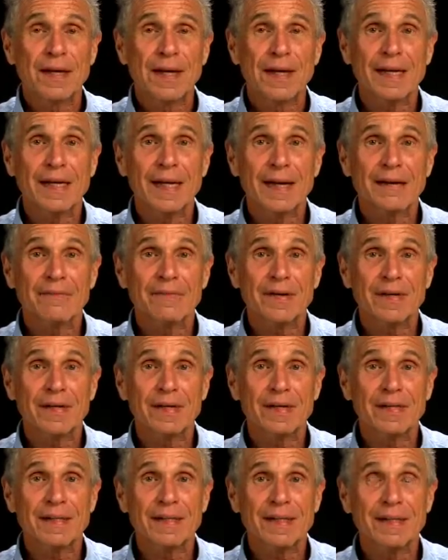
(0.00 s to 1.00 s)
in heaven
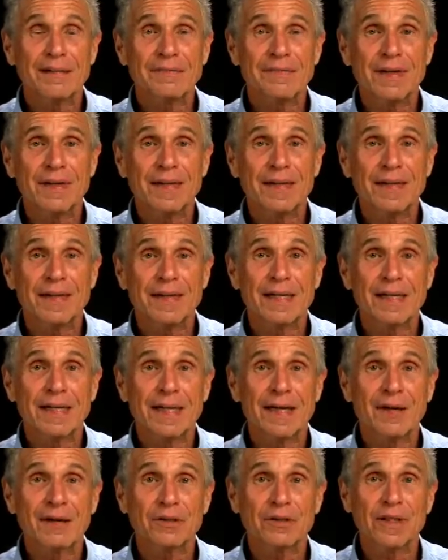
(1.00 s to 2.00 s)
in the evening and in
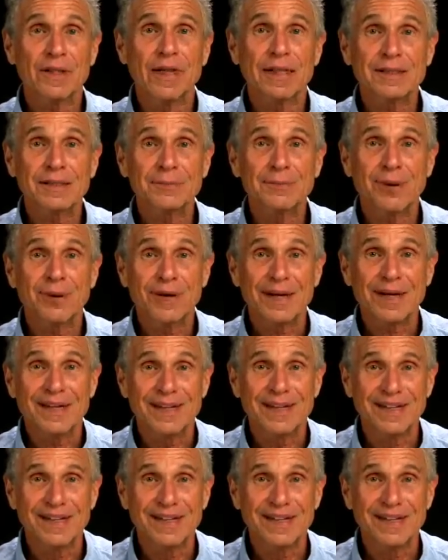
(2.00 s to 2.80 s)
hell the next morning.